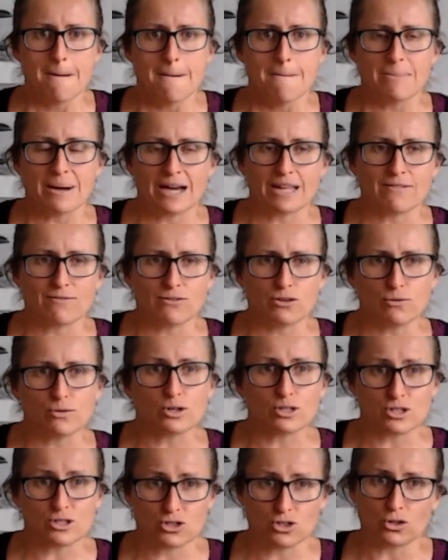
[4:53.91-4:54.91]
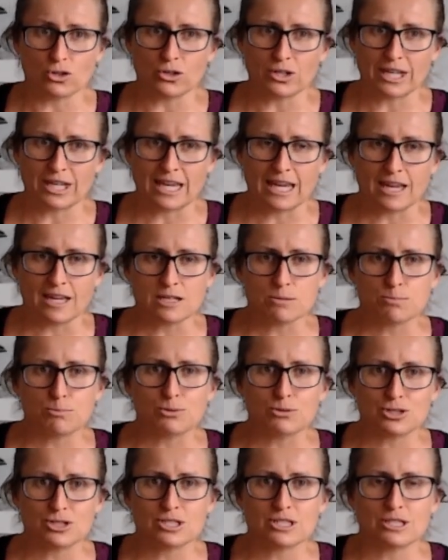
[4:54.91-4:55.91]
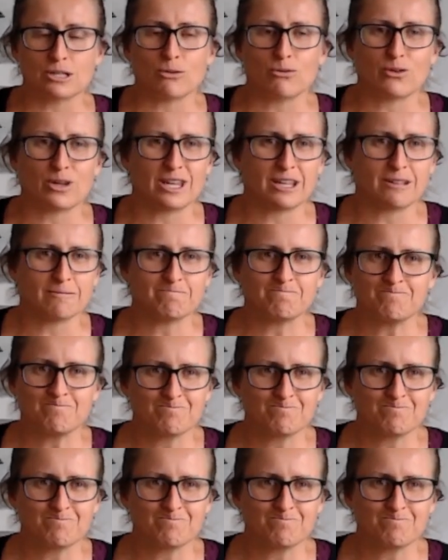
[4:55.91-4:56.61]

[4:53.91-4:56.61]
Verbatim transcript: But if you've got stock on hand, put yourself in